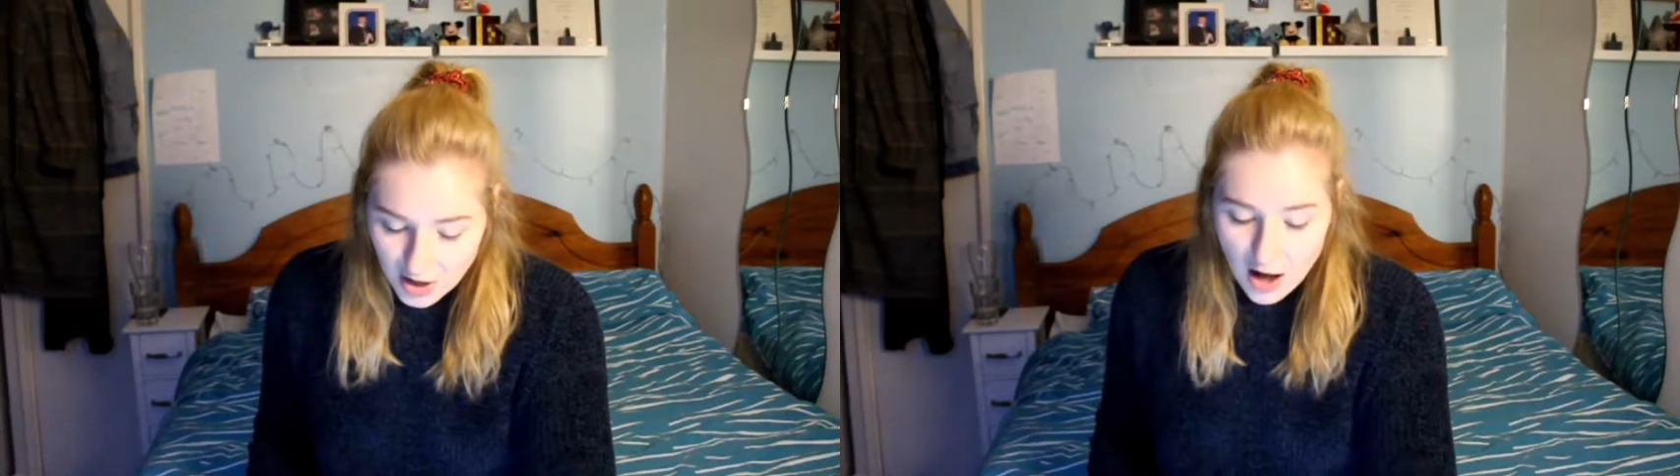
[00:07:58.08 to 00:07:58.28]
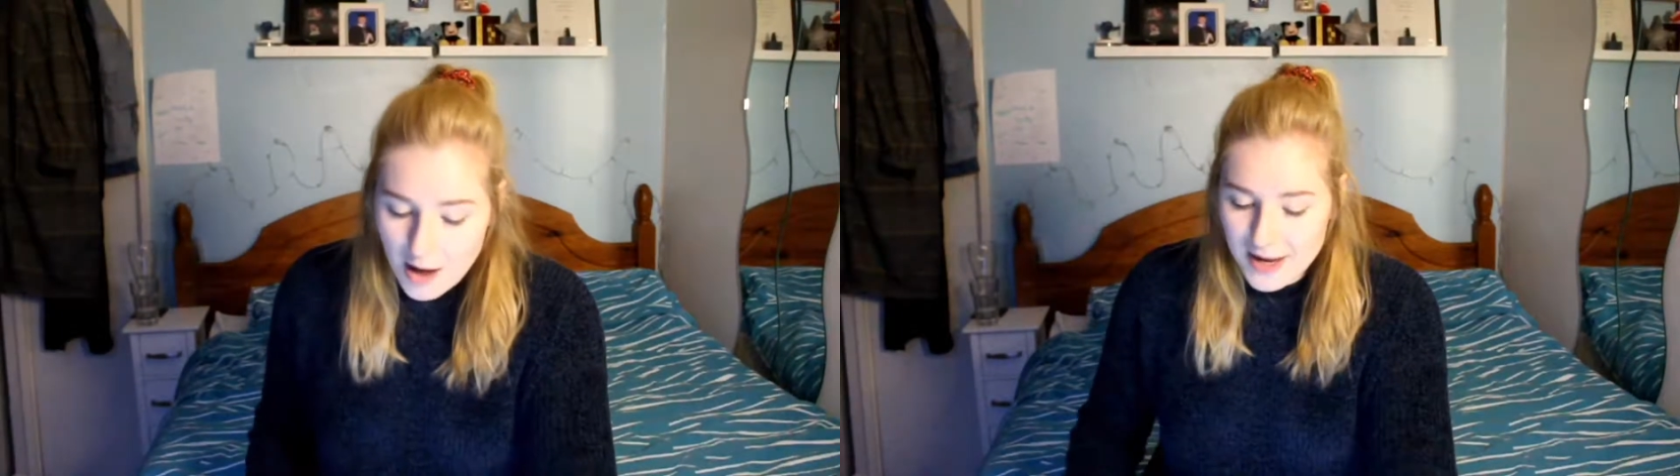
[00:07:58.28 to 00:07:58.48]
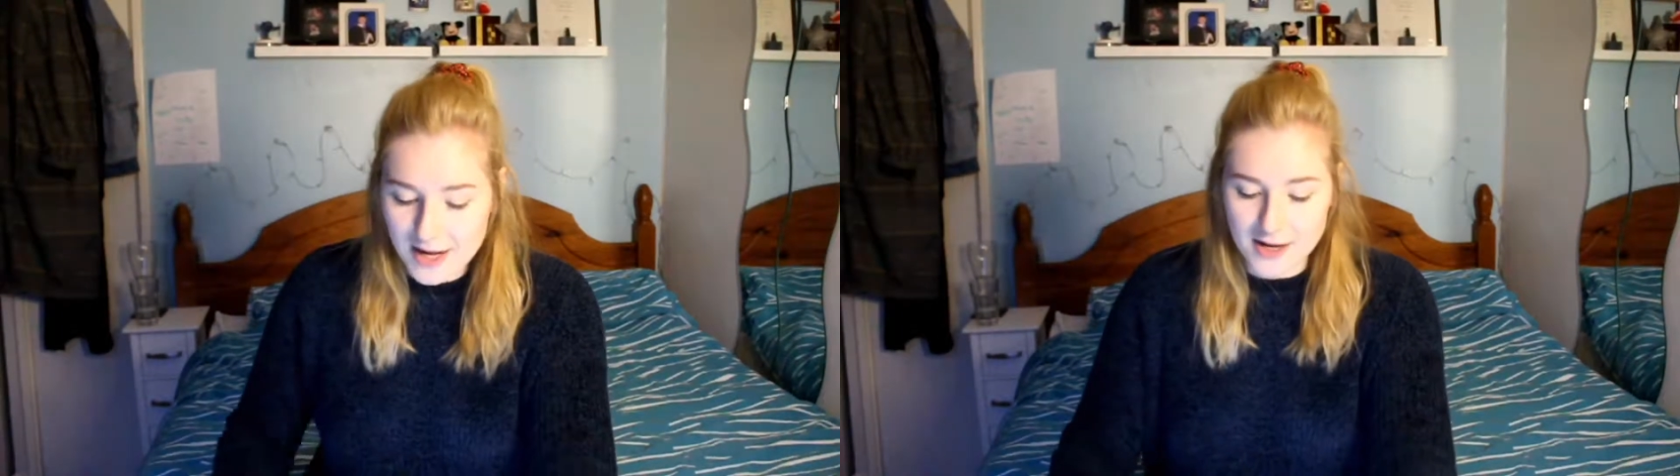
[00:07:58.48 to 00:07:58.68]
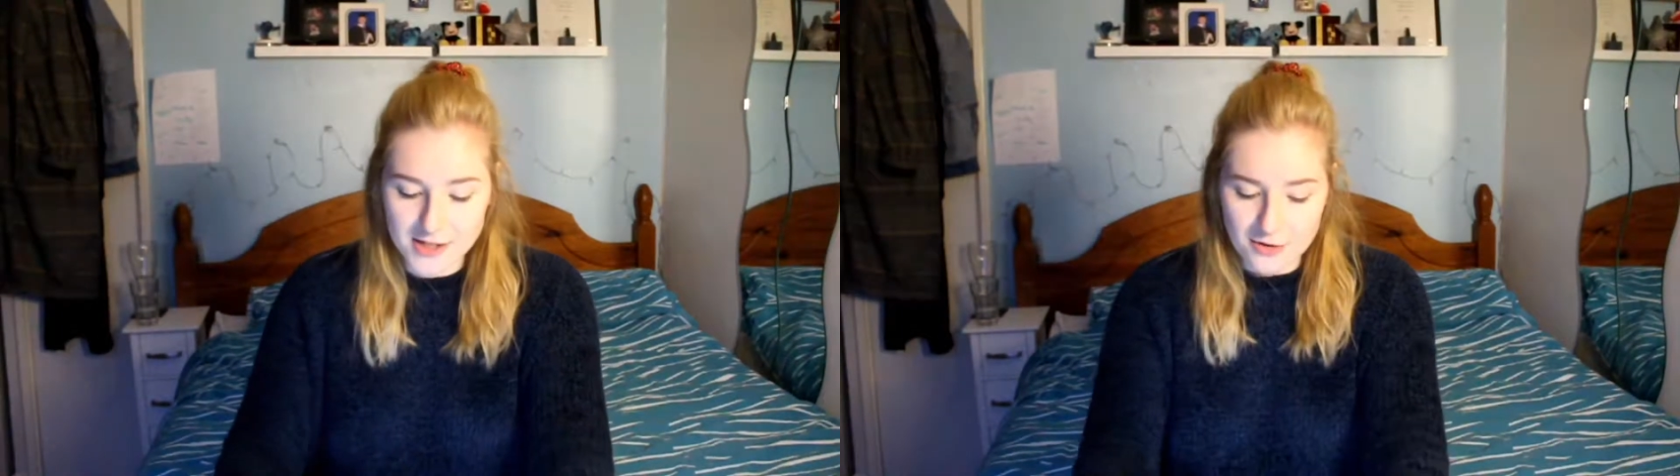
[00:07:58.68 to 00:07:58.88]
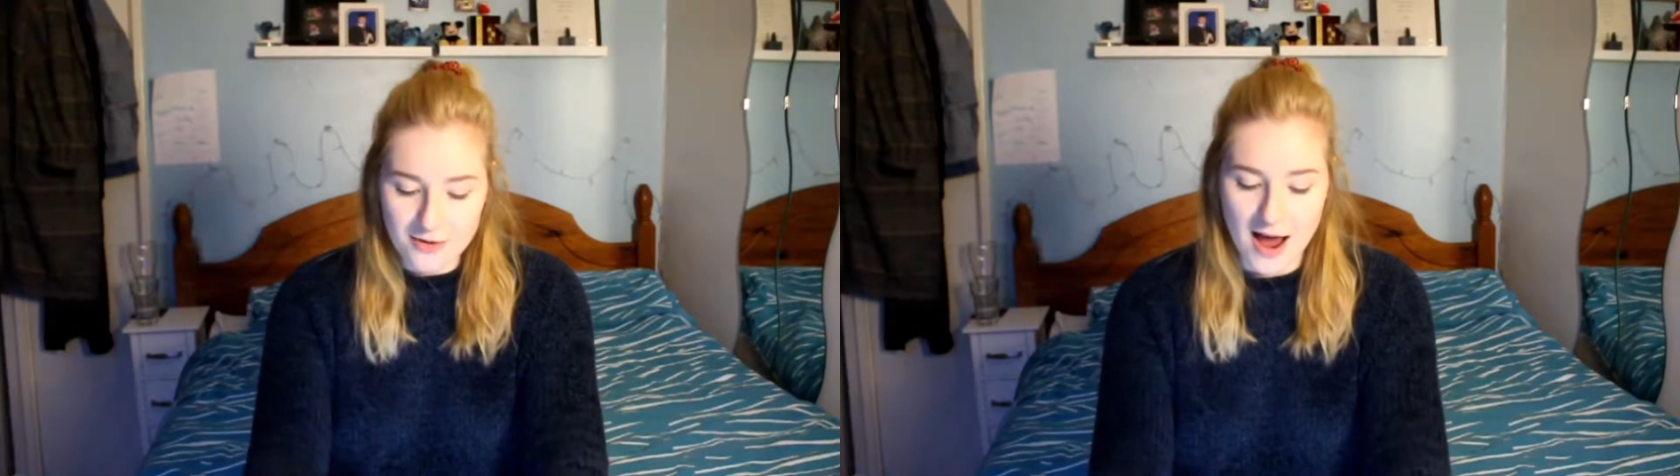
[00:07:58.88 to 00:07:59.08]
I mean, I
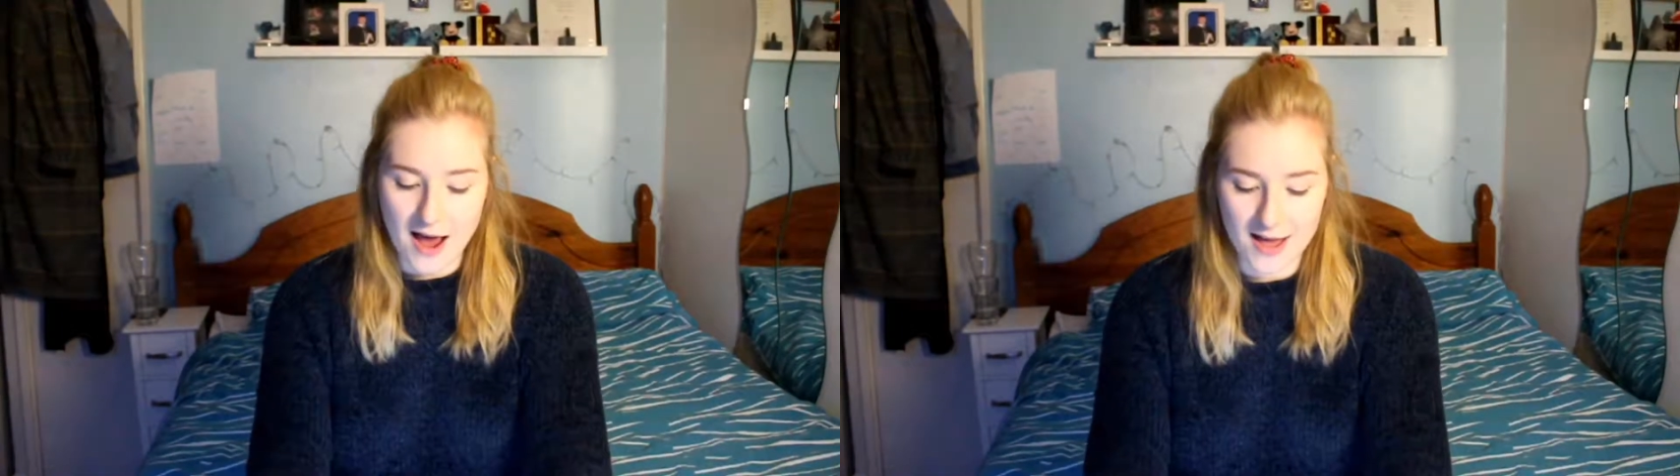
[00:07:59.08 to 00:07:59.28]
don't